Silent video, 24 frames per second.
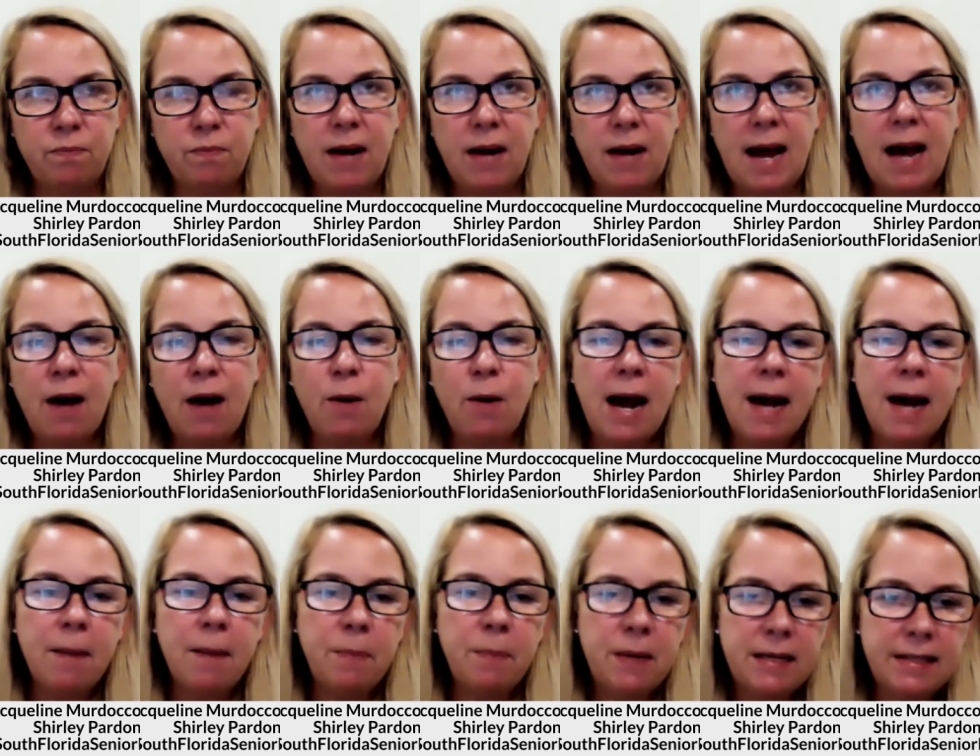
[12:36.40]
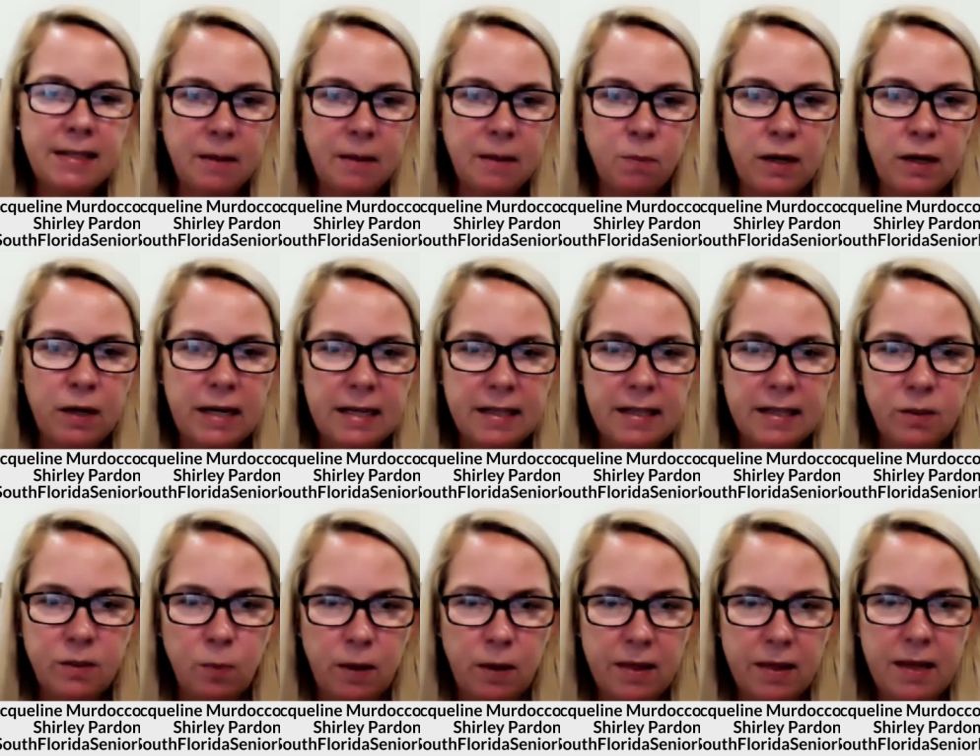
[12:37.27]
how happy someone is
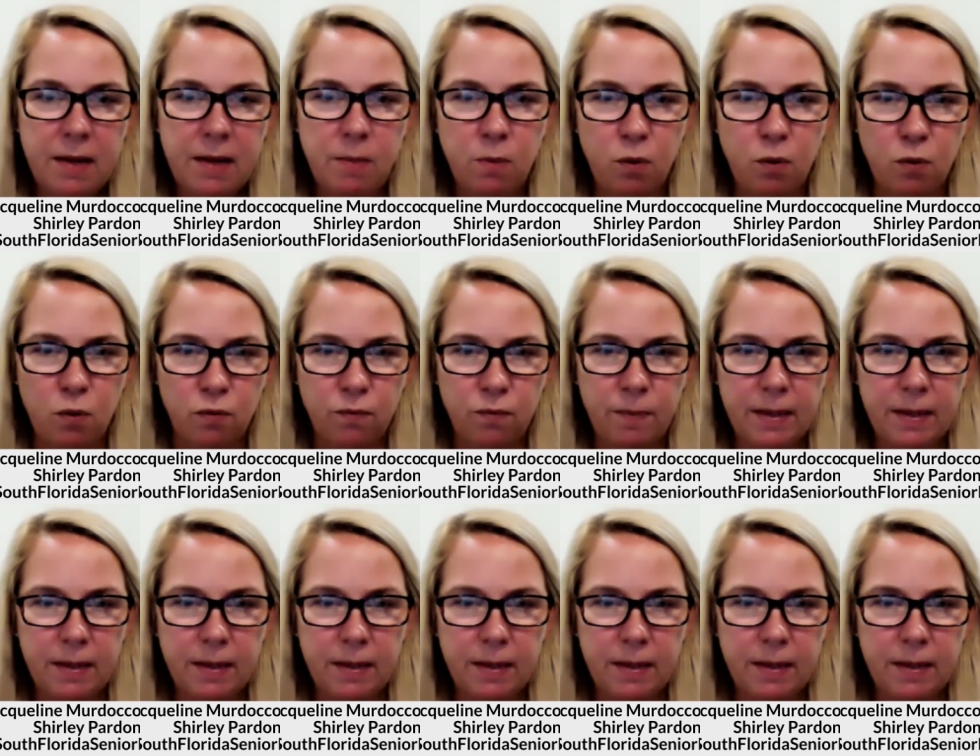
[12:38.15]
when they move